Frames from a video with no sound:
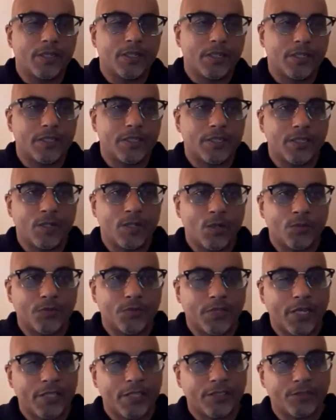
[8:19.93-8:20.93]
Hit the
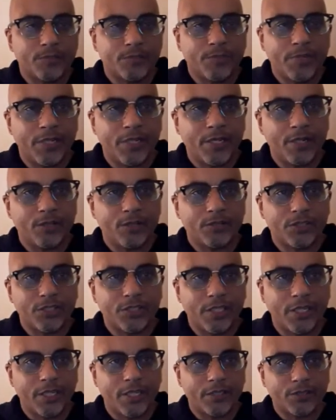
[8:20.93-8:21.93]
notification bell,
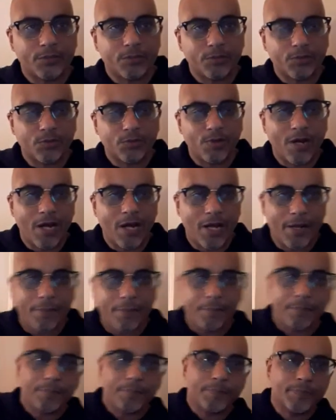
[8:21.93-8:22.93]
share, subscribe.
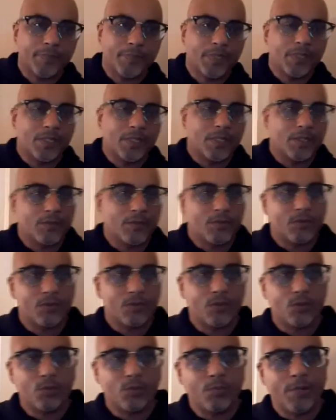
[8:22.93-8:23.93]

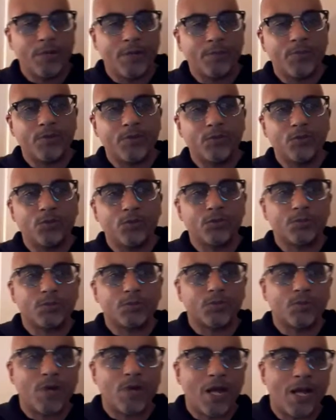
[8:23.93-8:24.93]
New member, new
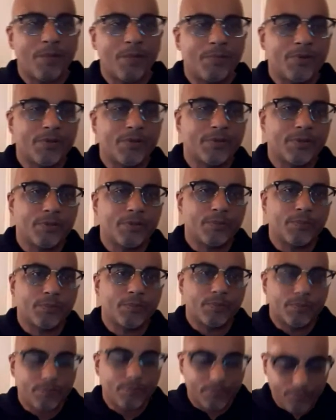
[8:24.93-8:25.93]
subscriber.
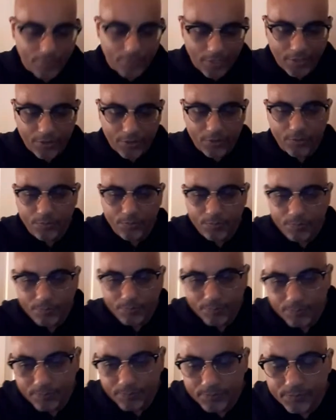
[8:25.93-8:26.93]
Thank you.
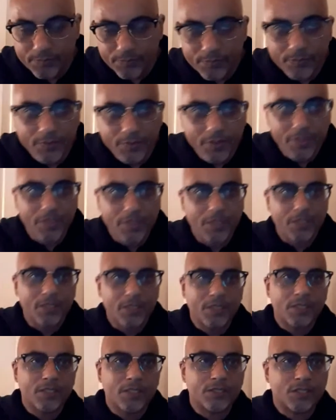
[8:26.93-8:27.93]

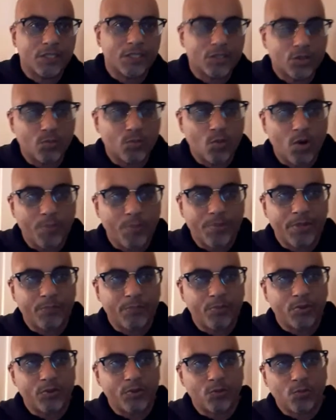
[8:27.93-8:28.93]
Let's get some more
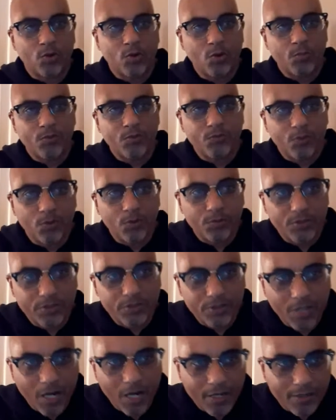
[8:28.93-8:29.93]
people in the room before we
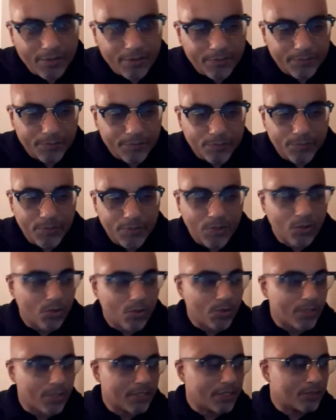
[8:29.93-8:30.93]
start. We're
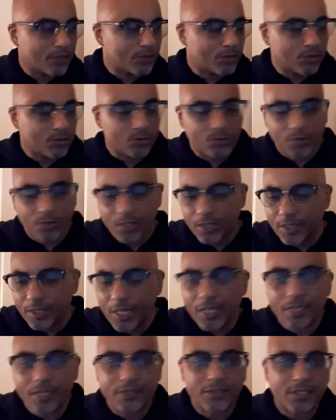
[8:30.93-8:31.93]
going into, like
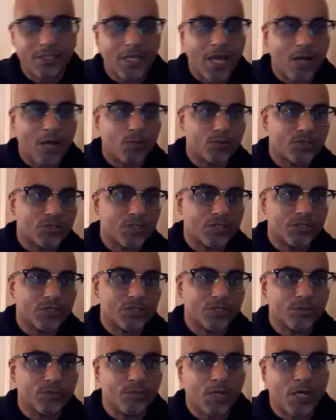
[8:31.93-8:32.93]
I said, acquisitions
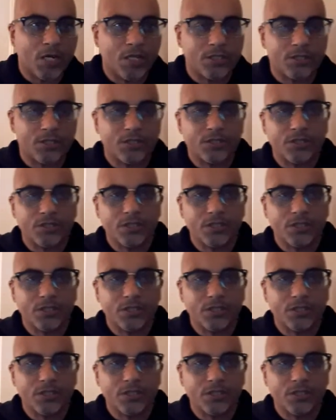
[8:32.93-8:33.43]
and mergers.